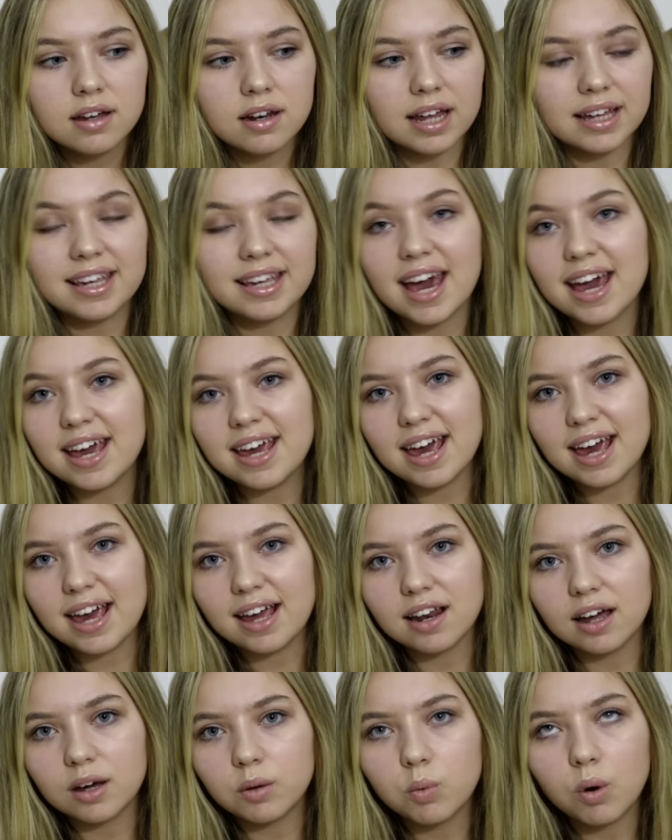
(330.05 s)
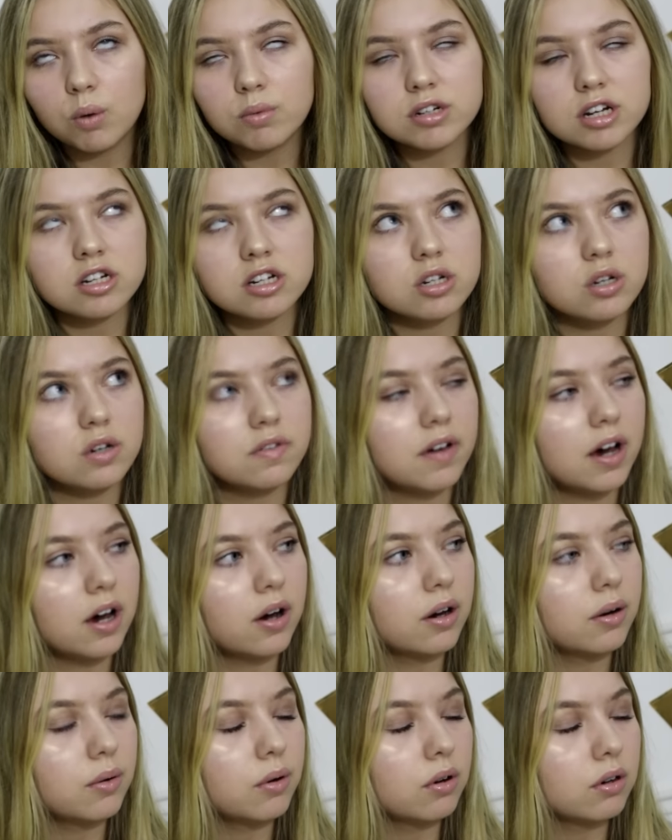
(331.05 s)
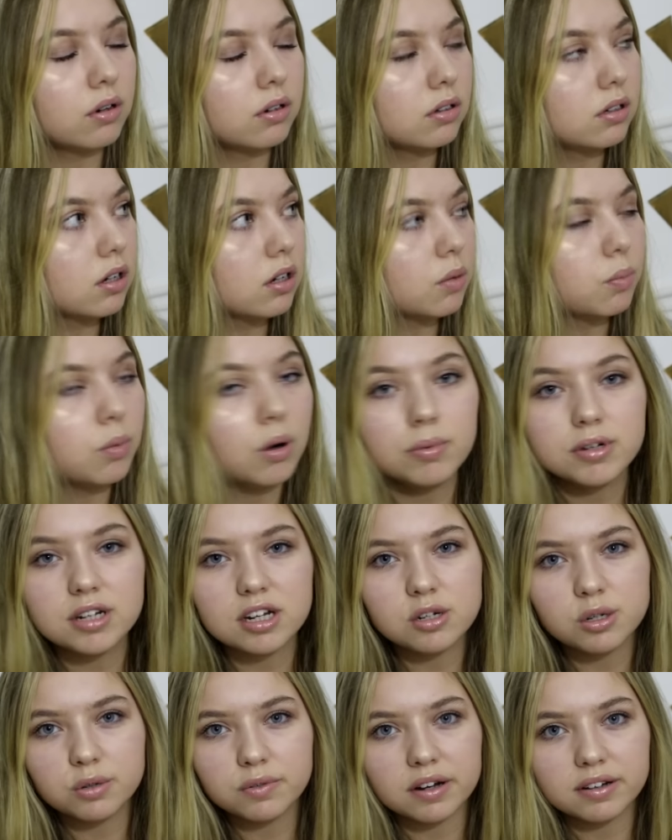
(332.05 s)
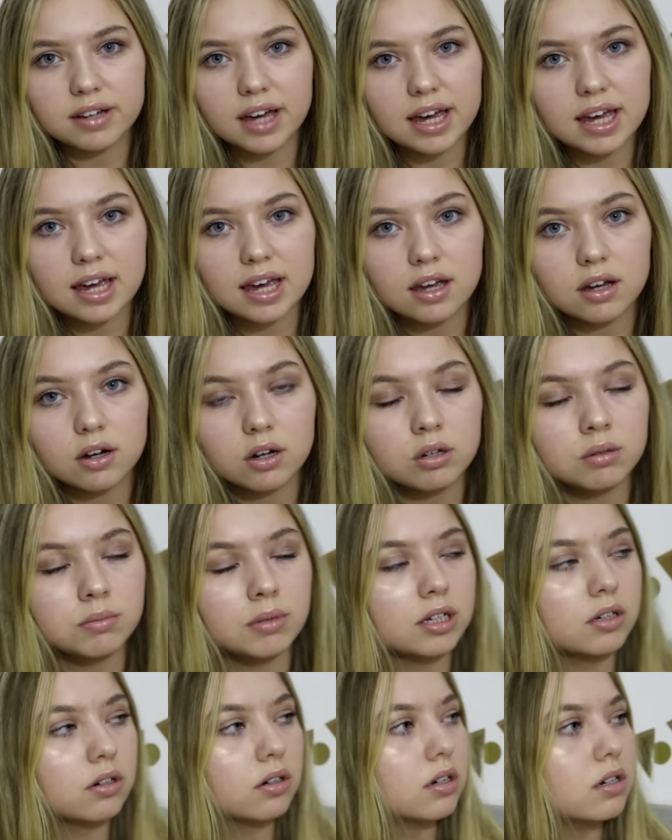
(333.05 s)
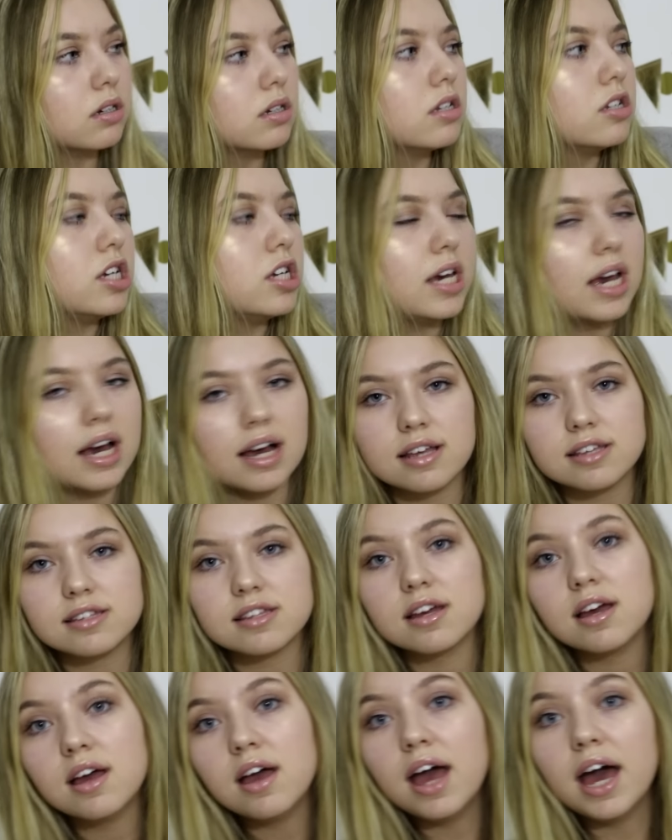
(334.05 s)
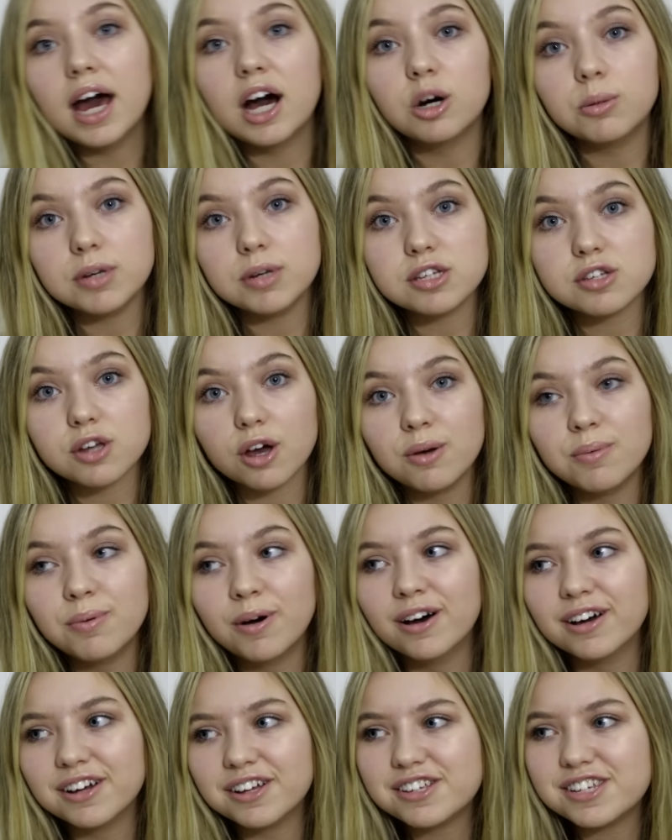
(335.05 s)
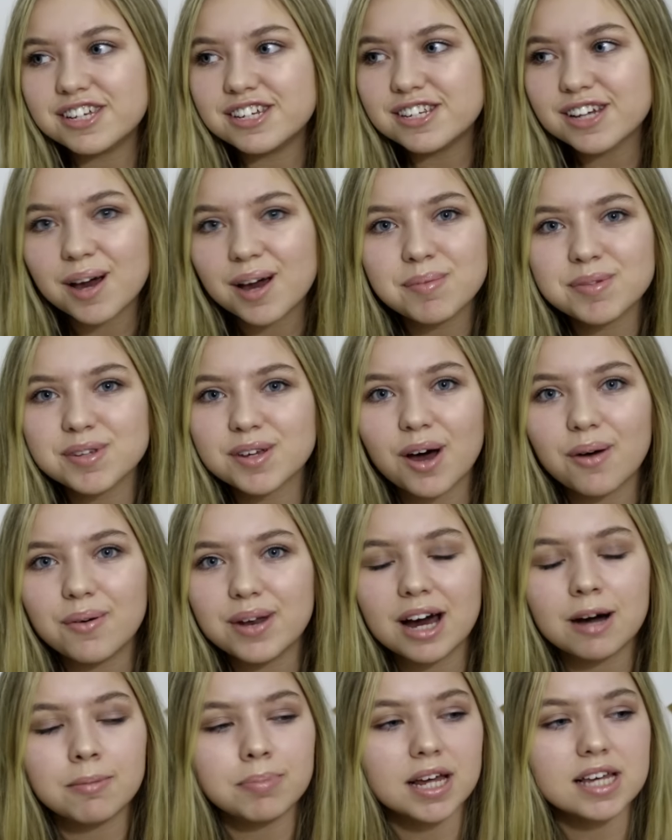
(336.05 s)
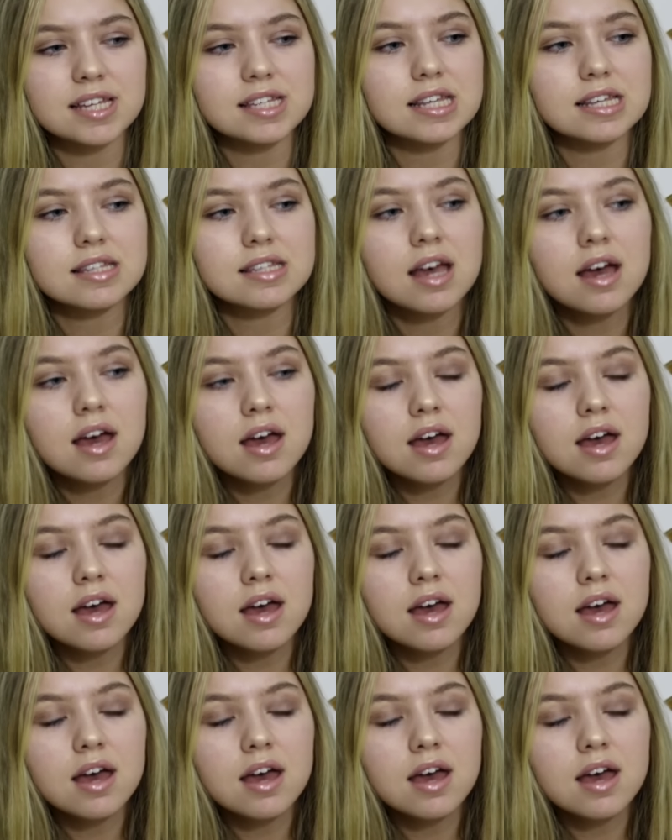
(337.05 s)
Like Katie, like what would I do with her? Oh god, what would I do without Katie? Oh my god, she has helped me so much in terms of going out places.